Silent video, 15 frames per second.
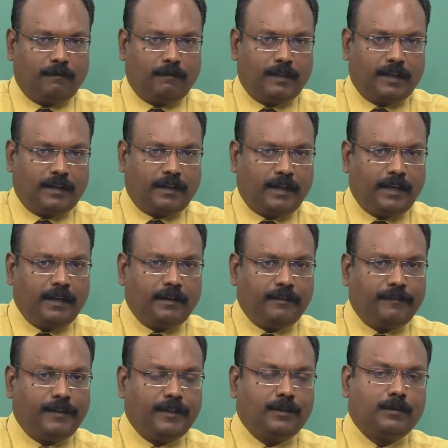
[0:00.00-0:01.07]
With the kind
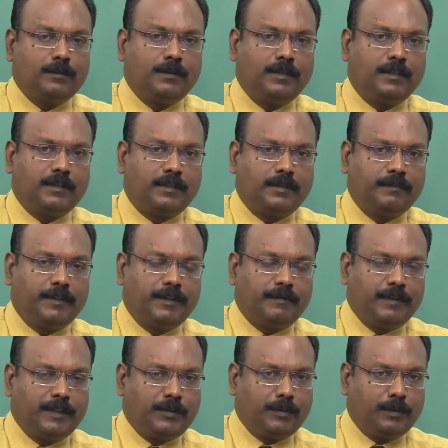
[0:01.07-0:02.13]
of enthusiasm with
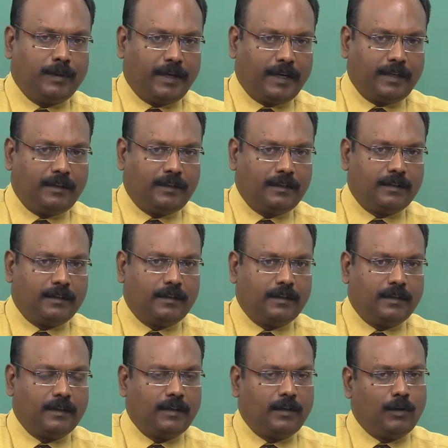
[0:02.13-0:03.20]
which you entered,
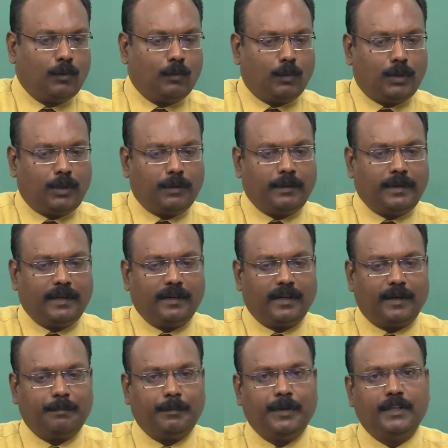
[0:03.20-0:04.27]
whatever
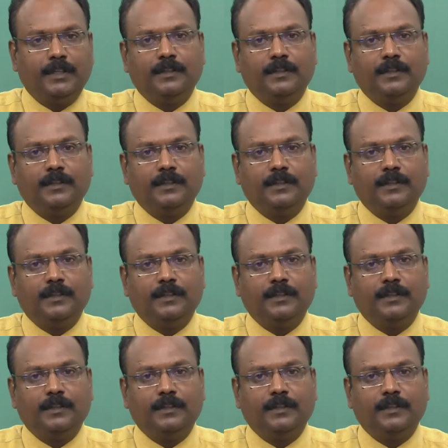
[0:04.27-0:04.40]
happened